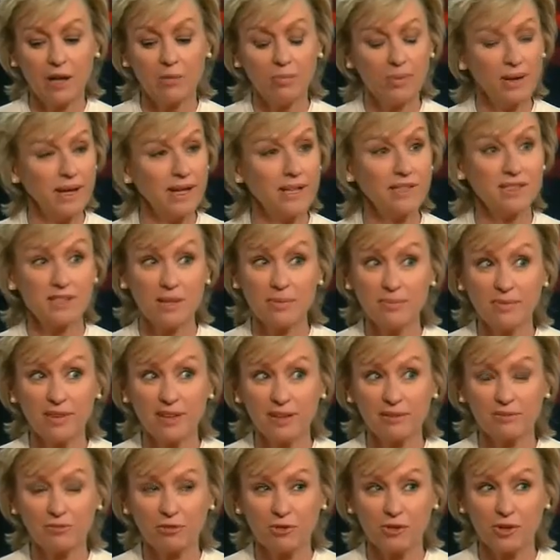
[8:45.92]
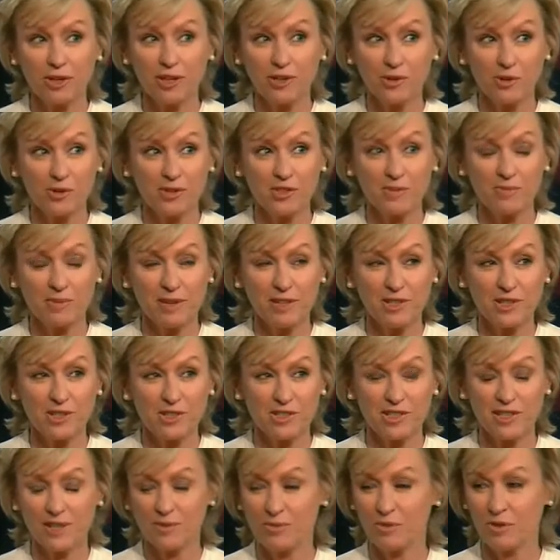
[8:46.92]
I'll pay something for it, not as much
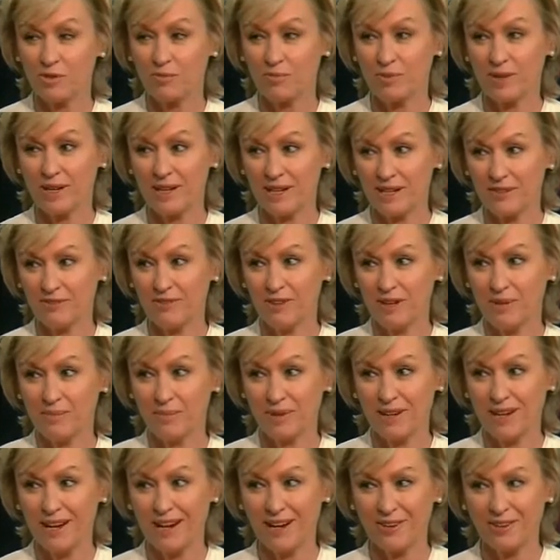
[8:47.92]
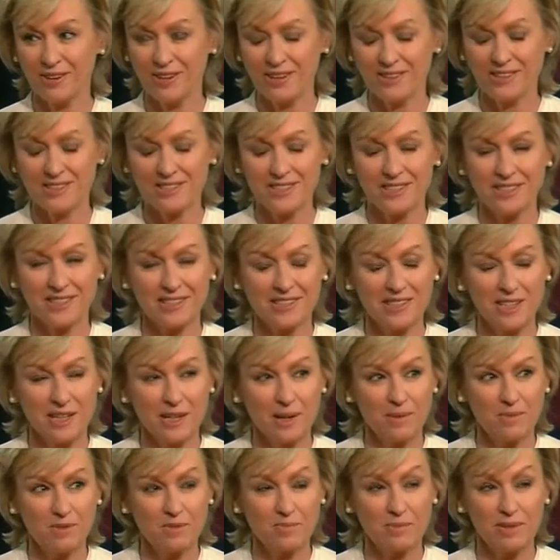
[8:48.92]
as I would have paid if I'd been Harry at the Sunday
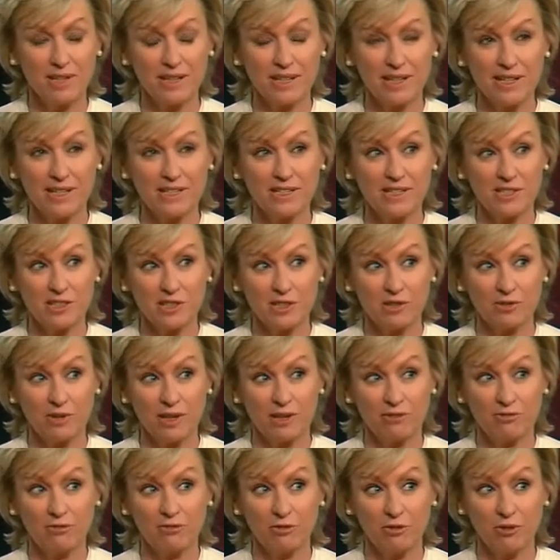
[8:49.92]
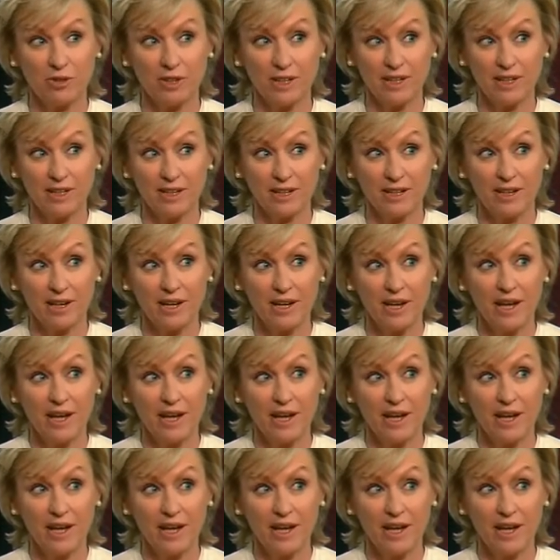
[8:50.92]
Times, but at least it's a great foot in.